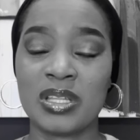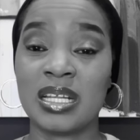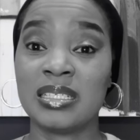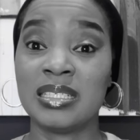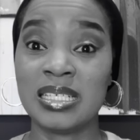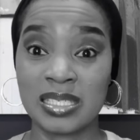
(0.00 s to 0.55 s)

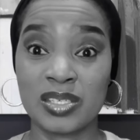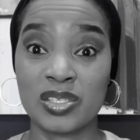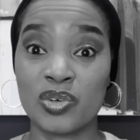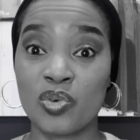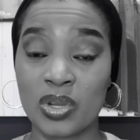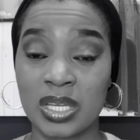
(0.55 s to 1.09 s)
that this is
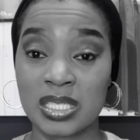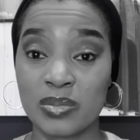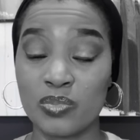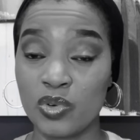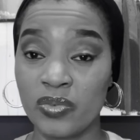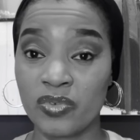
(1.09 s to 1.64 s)
the wrongest
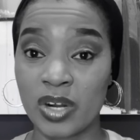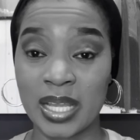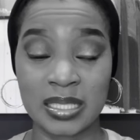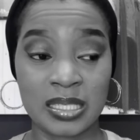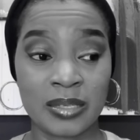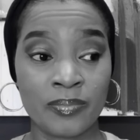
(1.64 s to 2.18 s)
move,
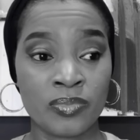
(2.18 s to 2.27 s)
right?